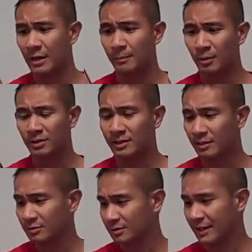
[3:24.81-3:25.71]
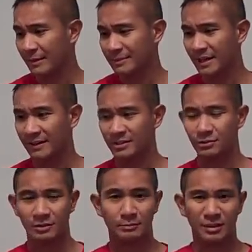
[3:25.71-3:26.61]
Both of those games had
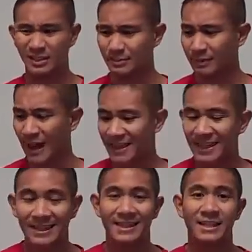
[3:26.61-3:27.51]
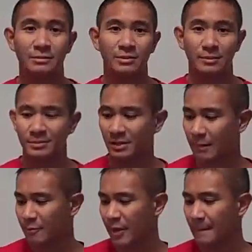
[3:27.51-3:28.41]
instruction booklets, but I think this was supposed to
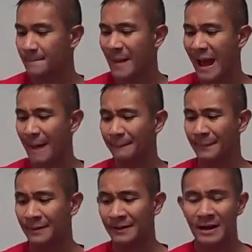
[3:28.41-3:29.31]
come with a map.